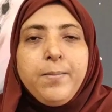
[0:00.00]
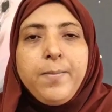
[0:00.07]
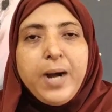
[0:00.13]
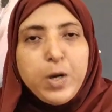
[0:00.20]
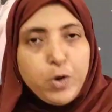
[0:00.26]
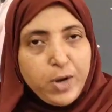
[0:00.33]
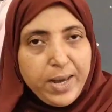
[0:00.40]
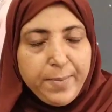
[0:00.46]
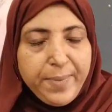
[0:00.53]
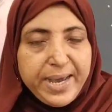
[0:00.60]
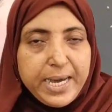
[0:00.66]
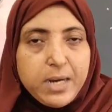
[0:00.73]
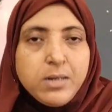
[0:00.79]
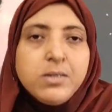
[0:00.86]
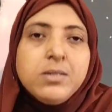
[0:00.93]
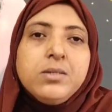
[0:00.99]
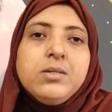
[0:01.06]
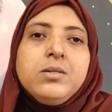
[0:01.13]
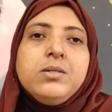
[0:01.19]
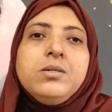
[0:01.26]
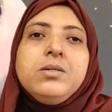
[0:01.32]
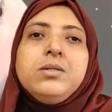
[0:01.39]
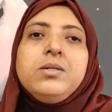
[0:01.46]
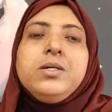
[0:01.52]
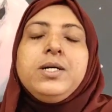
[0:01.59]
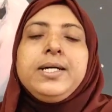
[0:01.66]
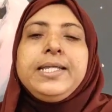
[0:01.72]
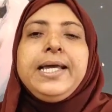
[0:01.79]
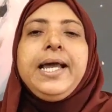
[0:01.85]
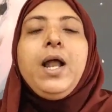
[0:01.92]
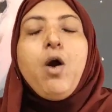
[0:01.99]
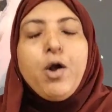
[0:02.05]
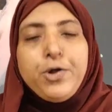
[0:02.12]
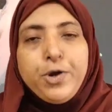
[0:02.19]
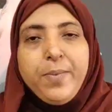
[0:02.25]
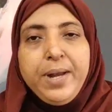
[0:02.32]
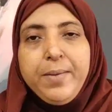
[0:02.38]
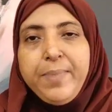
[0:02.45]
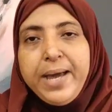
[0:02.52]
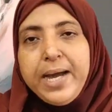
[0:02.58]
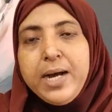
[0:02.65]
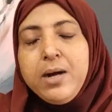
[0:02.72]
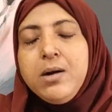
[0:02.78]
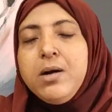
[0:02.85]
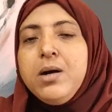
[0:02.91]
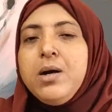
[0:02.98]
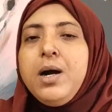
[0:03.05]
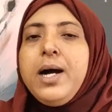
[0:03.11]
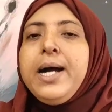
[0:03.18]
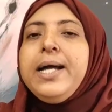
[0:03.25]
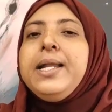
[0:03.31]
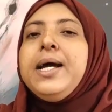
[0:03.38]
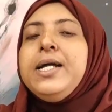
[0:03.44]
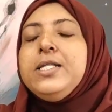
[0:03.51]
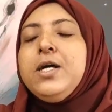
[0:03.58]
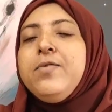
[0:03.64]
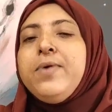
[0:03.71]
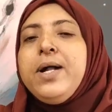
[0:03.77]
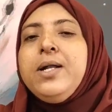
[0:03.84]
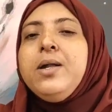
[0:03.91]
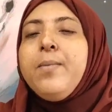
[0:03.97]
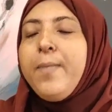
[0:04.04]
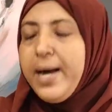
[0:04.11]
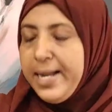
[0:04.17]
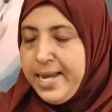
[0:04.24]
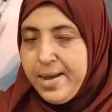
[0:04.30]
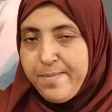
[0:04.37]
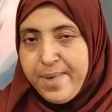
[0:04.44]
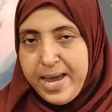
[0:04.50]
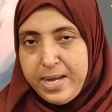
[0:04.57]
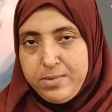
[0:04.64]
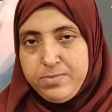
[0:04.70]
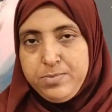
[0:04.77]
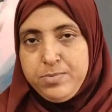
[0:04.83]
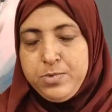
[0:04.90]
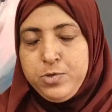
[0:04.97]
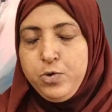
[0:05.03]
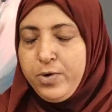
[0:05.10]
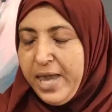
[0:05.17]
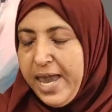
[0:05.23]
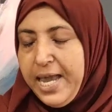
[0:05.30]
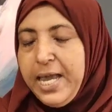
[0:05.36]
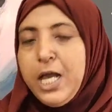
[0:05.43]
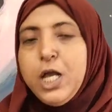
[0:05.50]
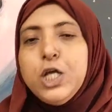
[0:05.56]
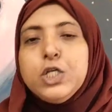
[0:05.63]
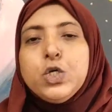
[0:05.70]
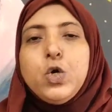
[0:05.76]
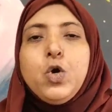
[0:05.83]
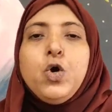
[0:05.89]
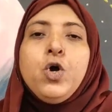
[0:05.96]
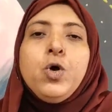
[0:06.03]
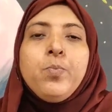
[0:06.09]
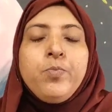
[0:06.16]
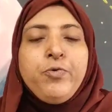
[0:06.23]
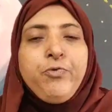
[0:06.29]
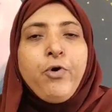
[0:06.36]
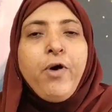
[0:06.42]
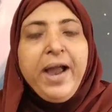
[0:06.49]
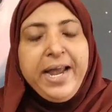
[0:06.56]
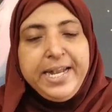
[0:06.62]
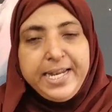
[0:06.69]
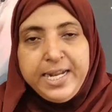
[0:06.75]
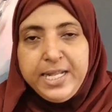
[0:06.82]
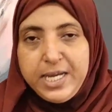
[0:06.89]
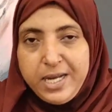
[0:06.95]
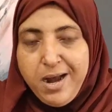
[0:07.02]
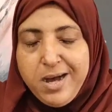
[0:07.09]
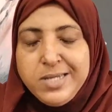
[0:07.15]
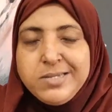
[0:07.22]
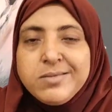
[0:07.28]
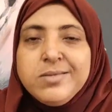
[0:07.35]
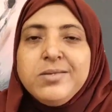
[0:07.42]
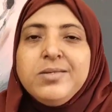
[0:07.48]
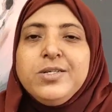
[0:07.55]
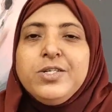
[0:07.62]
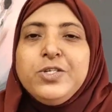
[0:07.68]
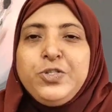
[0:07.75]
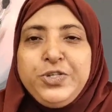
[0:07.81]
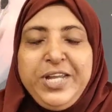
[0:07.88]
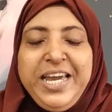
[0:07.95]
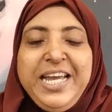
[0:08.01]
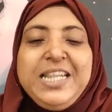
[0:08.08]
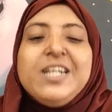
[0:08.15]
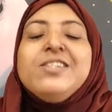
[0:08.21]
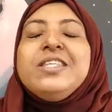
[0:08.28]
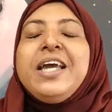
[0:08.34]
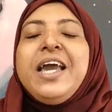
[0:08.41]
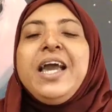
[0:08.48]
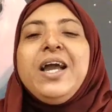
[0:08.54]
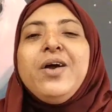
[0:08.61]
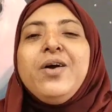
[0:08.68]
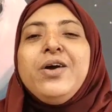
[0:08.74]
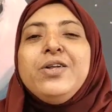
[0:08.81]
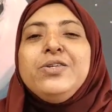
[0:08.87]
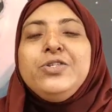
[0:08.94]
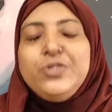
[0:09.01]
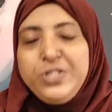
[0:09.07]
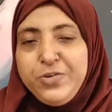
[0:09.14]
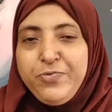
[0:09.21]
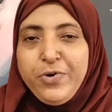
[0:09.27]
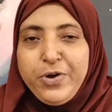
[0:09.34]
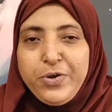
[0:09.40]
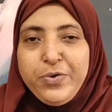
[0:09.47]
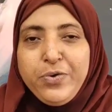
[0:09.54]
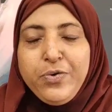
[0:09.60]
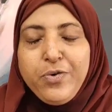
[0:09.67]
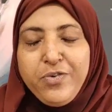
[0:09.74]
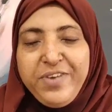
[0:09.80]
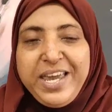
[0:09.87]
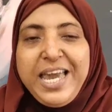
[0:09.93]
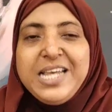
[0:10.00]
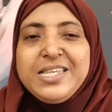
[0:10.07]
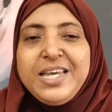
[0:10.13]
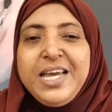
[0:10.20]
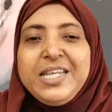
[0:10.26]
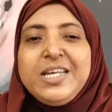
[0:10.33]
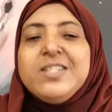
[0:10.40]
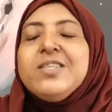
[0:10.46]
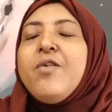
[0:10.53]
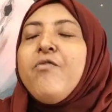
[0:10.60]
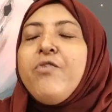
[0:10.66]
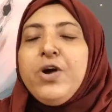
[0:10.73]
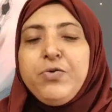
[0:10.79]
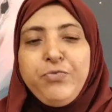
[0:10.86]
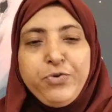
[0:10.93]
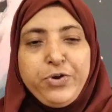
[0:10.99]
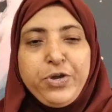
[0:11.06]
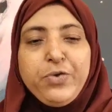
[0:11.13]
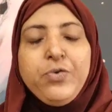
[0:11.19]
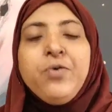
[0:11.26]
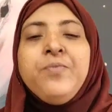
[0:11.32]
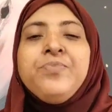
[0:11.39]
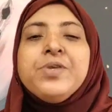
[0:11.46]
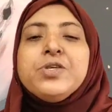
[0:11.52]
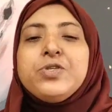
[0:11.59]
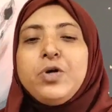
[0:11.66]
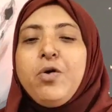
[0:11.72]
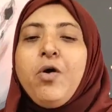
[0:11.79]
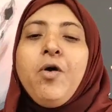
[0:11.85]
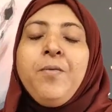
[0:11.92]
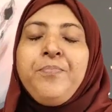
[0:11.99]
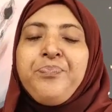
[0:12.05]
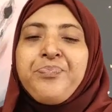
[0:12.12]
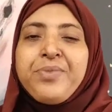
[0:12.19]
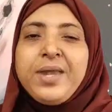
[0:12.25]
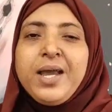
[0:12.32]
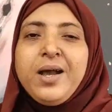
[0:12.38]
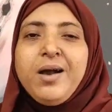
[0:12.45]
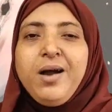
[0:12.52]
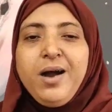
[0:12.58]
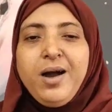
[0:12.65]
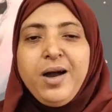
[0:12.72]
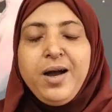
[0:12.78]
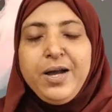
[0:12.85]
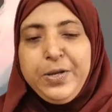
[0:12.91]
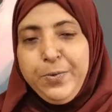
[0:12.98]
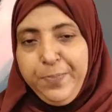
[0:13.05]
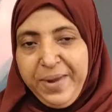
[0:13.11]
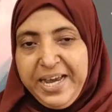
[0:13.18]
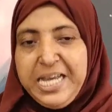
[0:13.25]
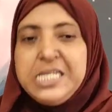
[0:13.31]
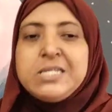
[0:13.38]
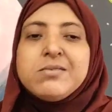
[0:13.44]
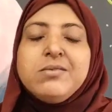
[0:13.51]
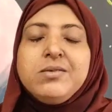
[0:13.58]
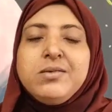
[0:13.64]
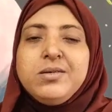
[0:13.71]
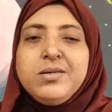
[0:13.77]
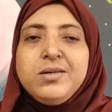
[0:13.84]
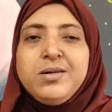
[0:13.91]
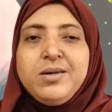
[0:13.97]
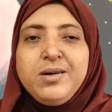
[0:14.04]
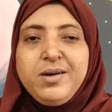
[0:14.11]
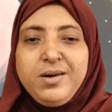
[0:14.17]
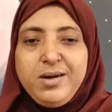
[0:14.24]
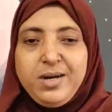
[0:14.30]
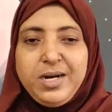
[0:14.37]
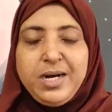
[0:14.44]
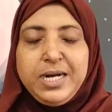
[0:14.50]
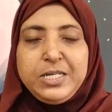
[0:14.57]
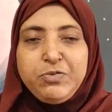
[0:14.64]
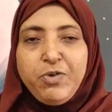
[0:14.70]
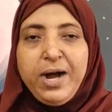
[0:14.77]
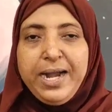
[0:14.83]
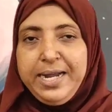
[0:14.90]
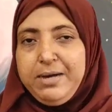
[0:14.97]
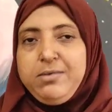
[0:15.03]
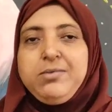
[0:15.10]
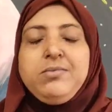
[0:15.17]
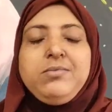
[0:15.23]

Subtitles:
Mongol Empire, then Ottoman Empire, and another one, Mali Empire. Okay, so before entering the class, today there is a duty for you, or we can say there is some work for you. So, you please divide